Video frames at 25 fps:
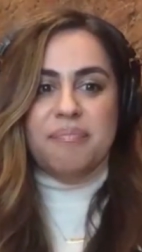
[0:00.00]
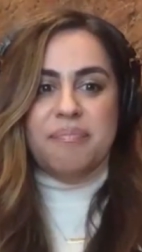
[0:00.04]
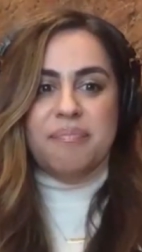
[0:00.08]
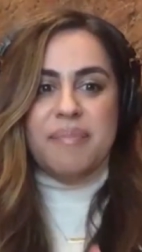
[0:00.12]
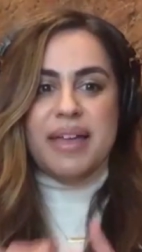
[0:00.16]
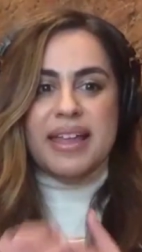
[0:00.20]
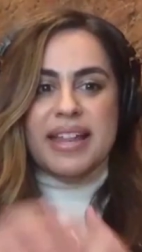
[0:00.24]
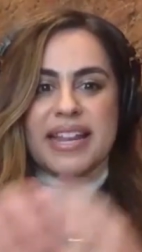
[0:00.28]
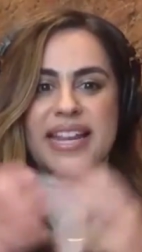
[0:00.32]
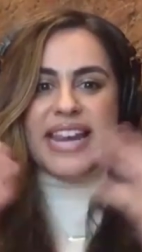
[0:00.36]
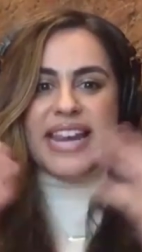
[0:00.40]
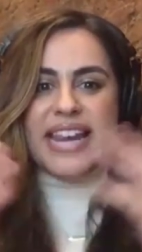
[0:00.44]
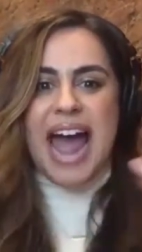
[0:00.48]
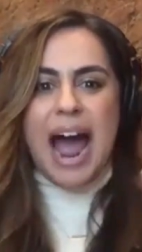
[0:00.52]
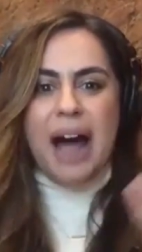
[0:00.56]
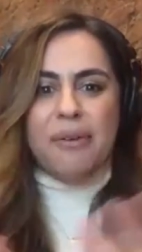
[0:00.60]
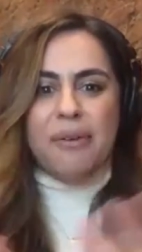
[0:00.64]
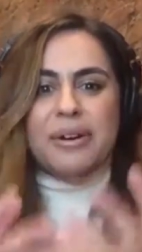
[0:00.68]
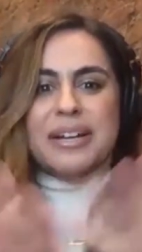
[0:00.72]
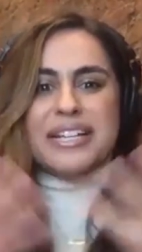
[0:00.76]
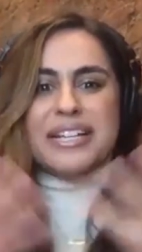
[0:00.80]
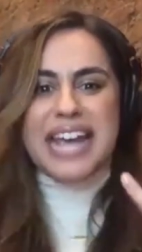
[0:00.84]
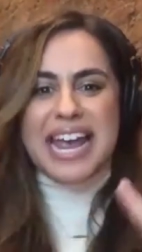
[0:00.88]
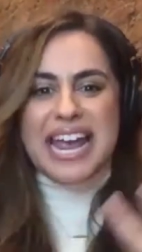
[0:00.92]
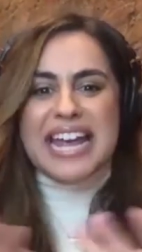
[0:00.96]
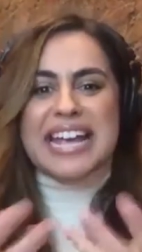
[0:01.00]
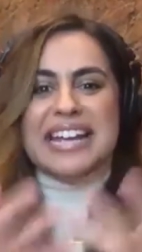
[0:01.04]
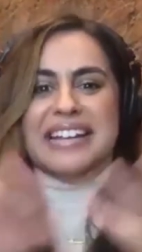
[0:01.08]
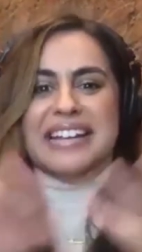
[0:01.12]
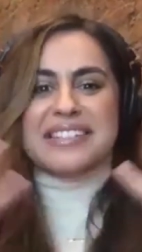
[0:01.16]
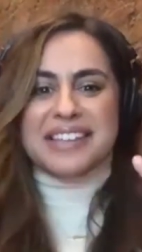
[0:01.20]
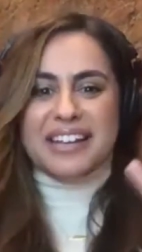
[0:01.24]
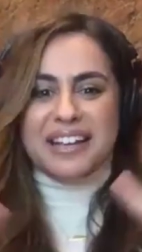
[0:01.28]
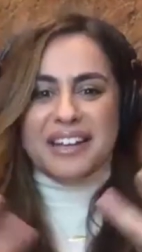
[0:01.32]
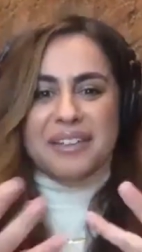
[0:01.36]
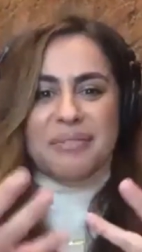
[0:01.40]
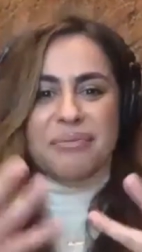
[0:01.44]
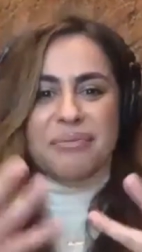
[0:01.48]
nowadays,
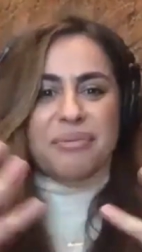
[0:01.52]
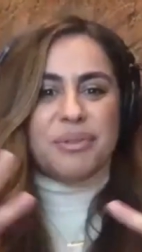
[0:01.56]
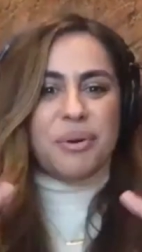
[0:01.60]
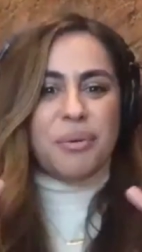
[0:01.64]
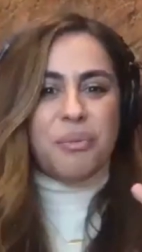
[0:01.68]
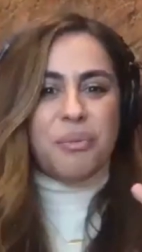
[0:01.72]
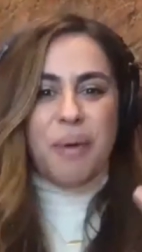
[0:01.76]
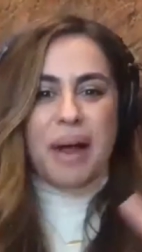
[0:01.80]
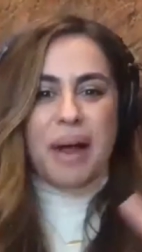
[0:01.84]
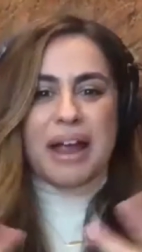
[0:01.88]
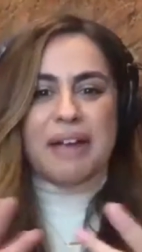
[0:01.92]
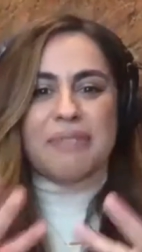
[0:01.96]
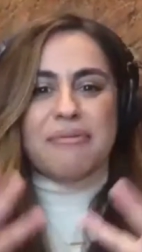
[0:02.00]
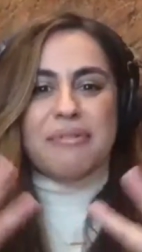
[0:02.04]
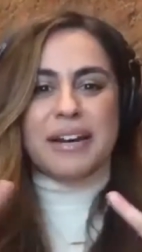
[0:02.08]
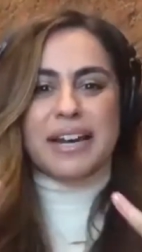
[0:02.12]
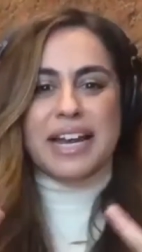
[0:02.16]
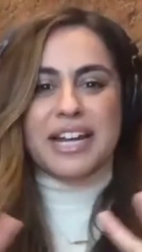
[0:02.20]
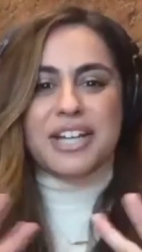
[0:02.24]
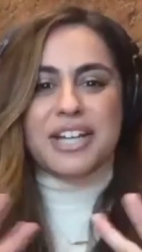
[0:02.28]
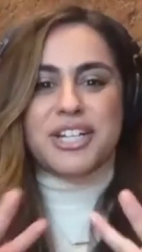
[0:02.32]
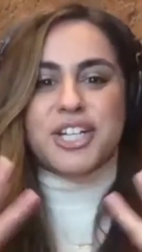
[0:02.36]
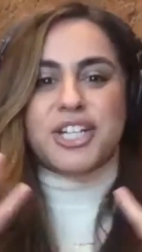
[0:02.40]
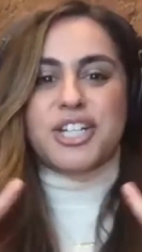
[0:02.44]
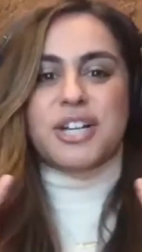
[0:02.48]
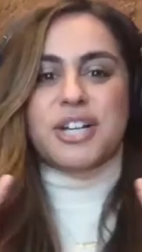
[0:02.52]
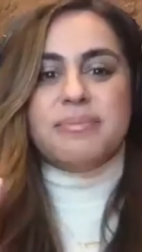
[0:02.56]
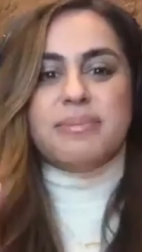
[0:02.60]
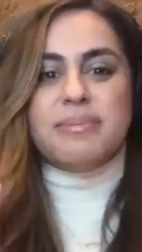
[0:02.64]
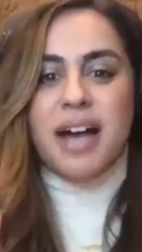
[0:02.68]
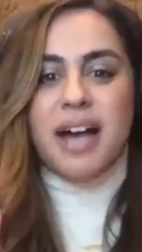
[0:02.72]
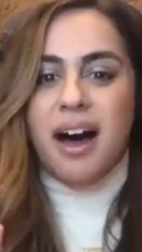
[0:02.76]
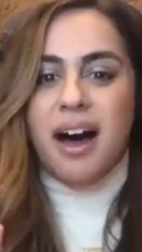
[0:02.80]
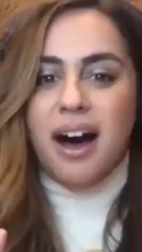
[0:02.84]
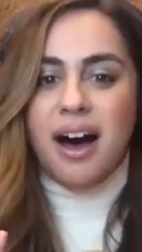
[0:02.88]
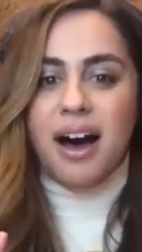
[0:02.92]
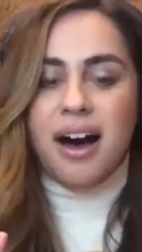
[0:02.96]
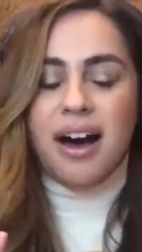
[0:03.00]
like the way relationships
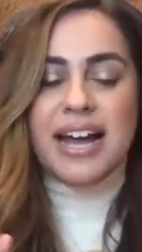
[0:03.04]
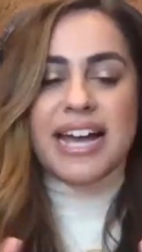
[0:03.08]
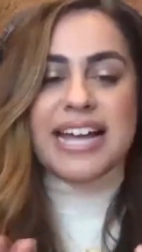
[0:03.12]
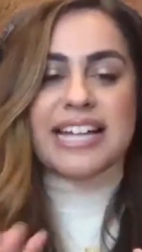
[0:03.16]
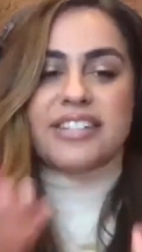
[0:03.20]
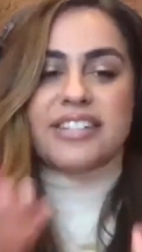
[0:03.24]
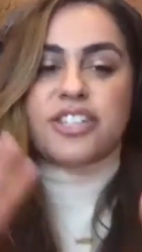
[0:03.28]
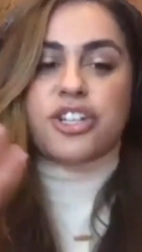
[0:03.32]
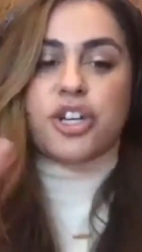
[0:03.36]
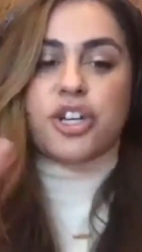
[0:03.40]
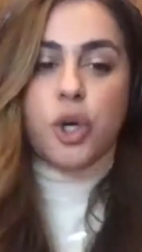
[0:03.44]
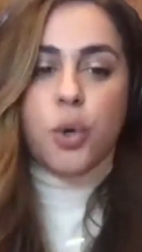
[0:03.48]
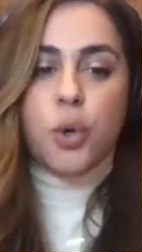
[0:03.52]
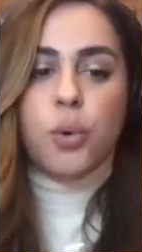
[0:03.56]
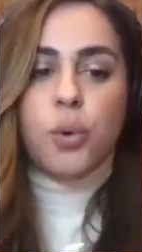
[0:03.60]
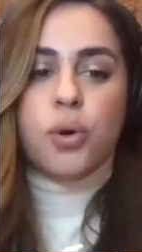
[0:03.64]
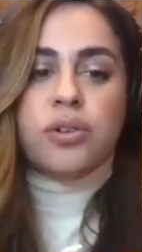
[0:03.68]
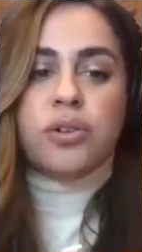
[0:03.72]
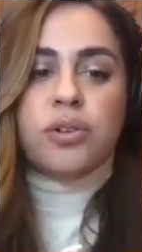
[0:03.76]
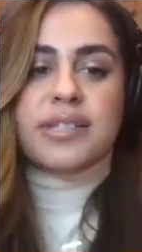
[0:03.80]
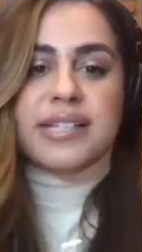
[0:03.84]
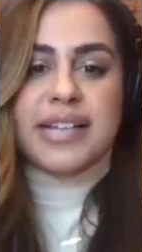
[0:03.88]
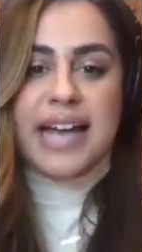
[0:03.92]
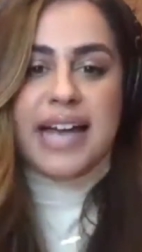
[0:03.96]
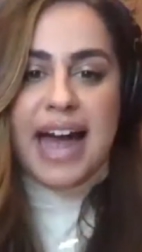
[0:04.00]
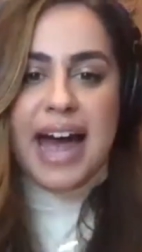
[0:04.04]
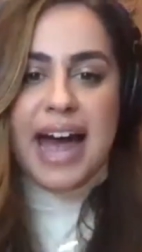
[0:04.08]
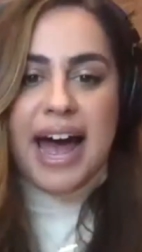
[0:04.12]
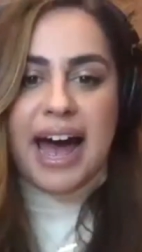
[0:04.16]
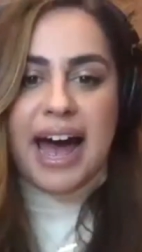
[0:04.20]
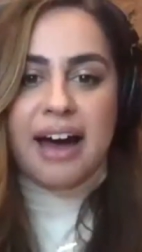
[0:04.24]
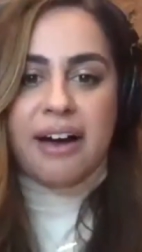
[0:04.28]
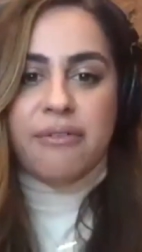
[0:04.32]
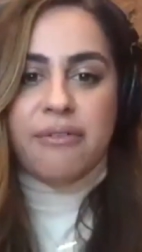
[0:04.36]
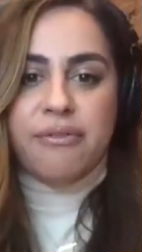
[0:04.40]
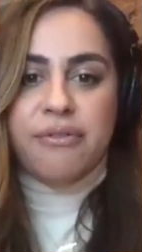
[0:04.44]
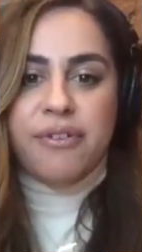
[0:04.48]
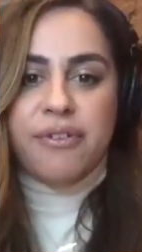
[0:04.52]
are, it's cool to
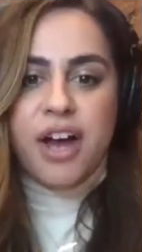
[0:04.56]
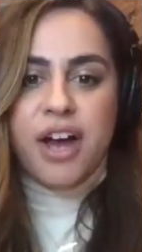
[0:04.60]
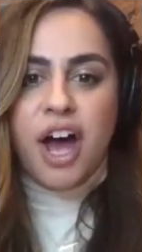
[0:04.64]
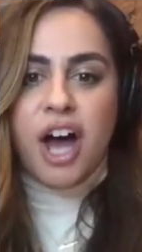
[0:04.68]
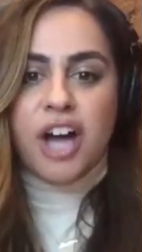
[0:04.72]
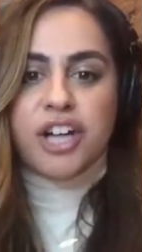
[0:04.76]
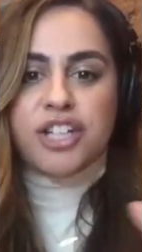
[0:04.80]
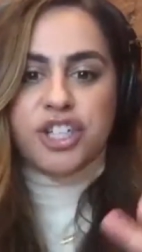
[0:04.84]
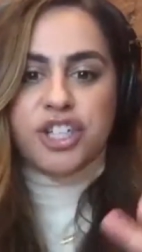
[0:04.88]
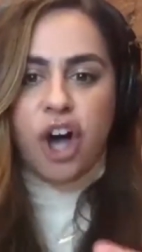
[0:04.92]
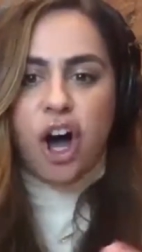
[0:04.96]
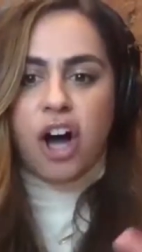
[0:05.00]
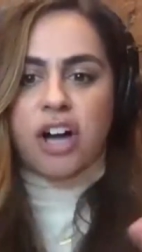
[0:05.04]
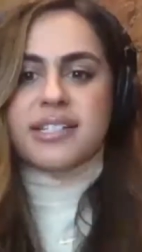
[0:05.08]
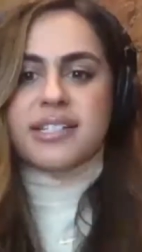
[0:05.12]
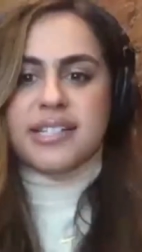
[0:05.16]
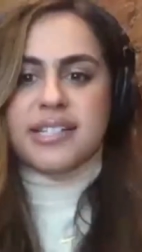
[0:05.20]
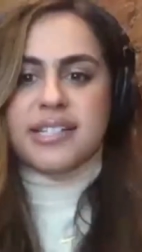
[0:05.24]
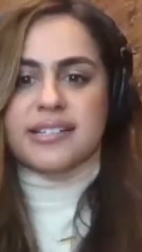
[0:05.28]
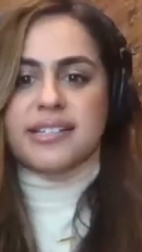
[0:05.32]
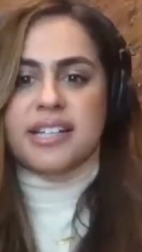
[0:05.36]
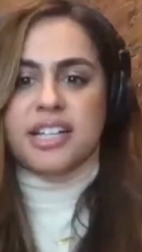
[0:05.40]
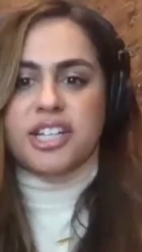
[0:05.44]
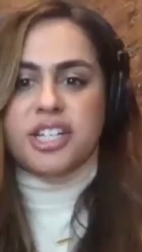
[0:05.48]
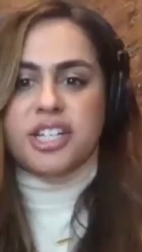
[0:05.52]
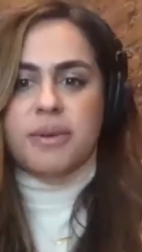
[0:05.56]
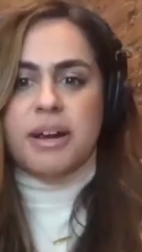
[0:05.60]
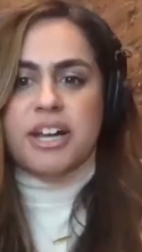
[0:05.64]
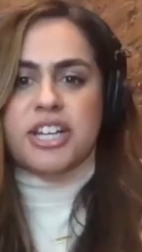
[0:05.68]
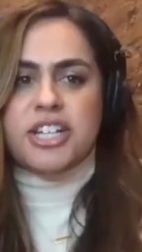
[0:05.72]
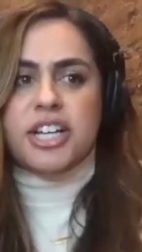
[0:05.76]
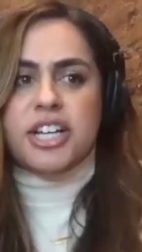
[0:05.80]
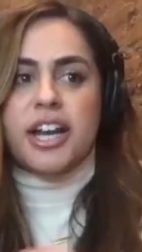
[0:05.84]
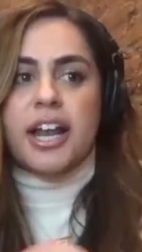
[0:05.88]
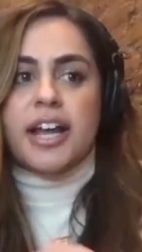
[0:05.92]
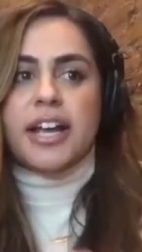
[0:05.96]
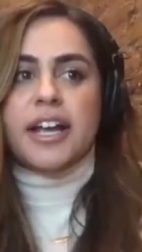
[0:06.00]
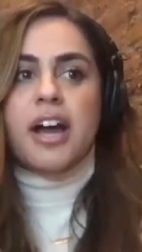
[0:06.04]
have a toxic situation,
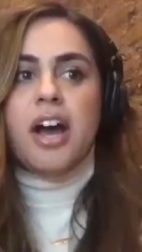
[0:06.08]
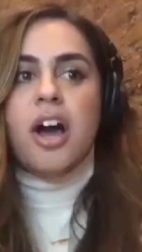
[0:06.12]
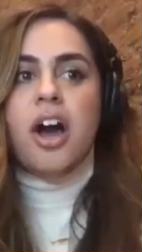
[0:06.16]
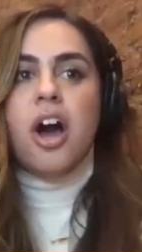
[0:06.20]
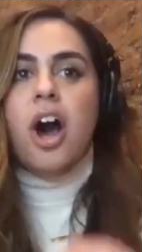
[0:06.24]
like,